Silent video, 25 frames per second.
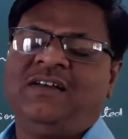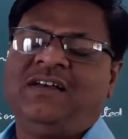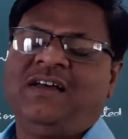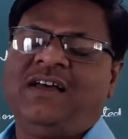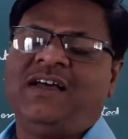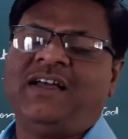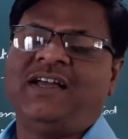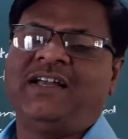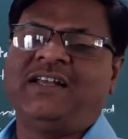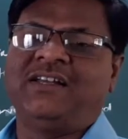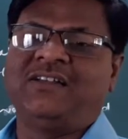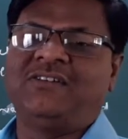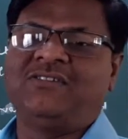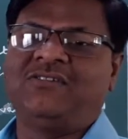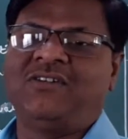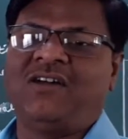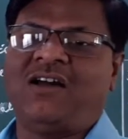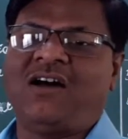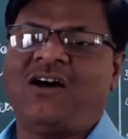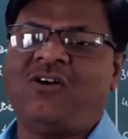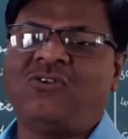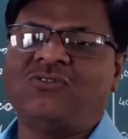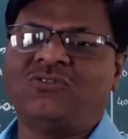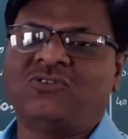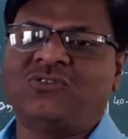And you
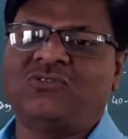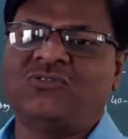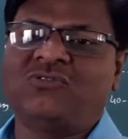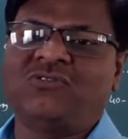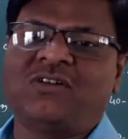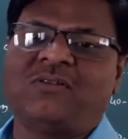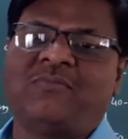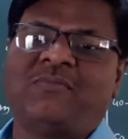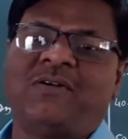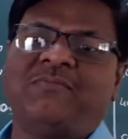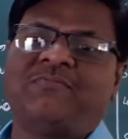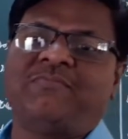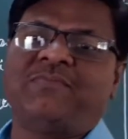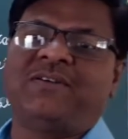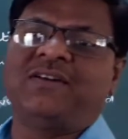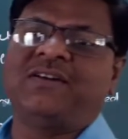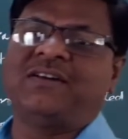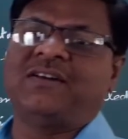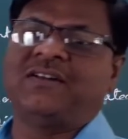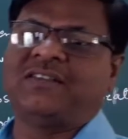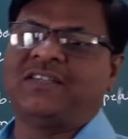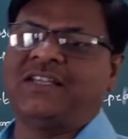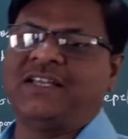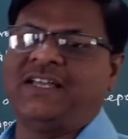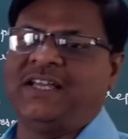have to
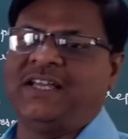remember